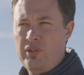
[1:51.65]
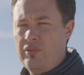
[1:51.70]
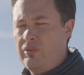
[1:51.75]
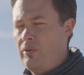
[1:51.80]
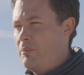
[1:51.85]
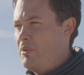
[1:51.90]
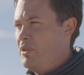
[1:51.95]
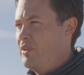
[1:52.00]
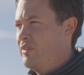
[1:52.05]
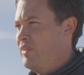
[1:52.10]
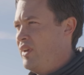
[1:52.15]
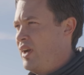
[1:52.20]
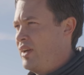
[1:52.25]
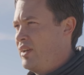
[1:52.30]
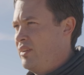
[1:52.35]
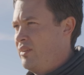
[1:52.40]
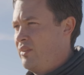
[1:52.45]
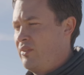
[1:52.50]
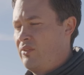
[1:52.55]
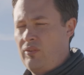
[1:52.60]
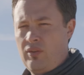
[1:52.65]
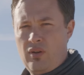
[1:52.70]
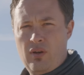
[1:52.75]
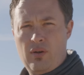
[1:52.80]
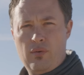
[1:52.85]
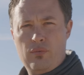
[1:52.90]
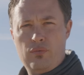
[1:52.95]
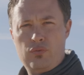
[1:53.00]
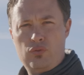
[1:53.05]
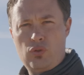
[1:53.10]
something seconds
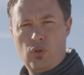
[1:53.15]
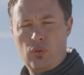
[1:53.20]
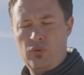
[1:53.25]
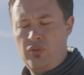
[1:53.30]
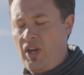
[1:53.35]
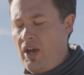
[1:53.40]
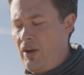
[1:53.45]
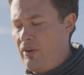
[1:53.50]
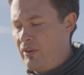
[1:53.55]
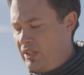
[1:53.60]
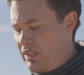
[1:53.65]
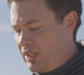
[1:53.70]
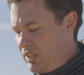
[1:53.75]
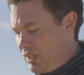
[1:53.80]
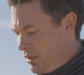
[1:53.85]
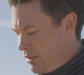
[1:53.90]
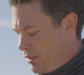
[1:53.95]
of totality